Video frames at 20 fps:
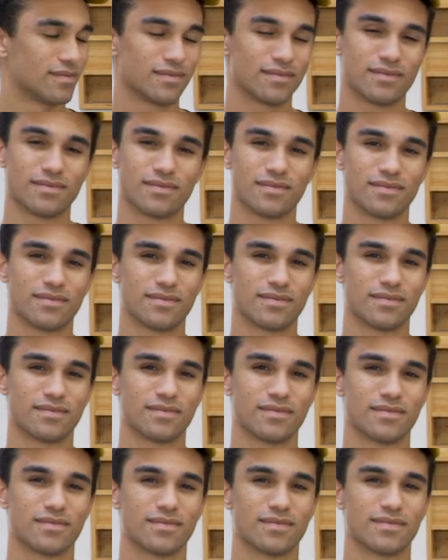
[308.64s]

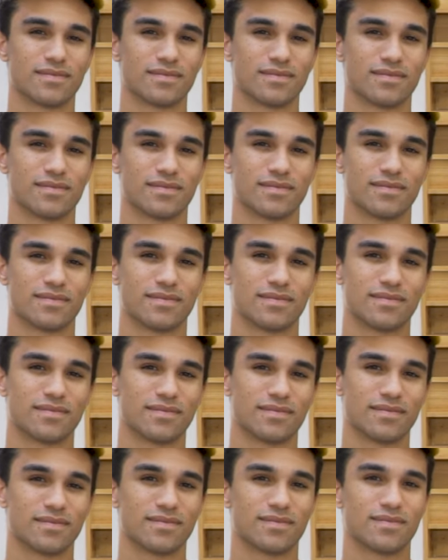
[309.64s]

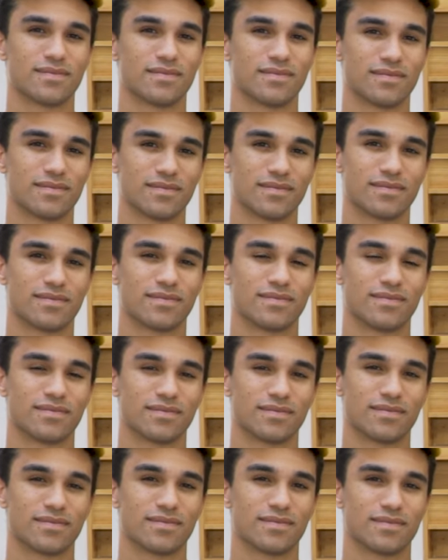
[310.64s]

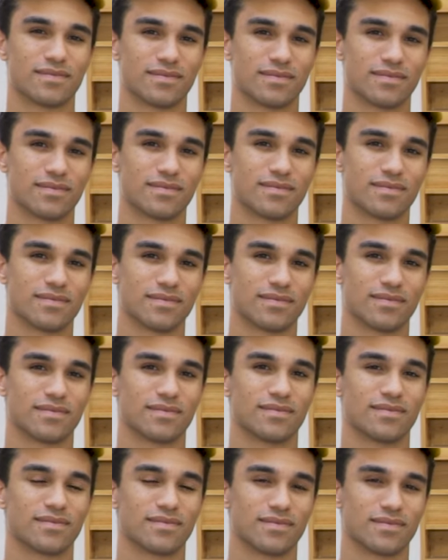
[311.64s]

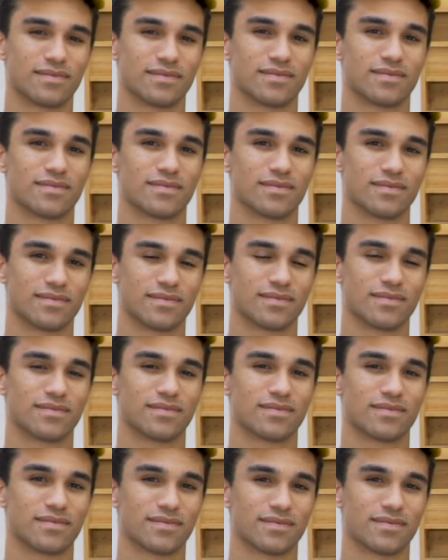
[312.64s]

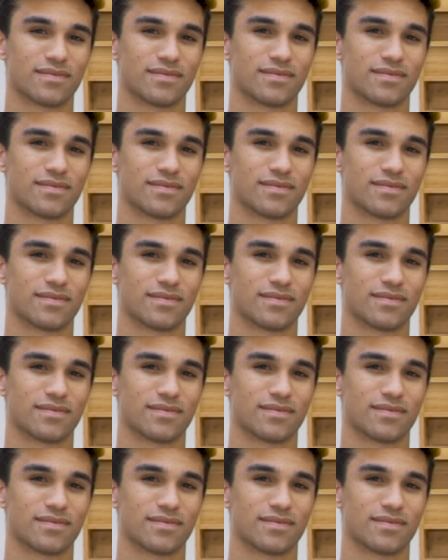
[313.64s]
The person shown says nothing.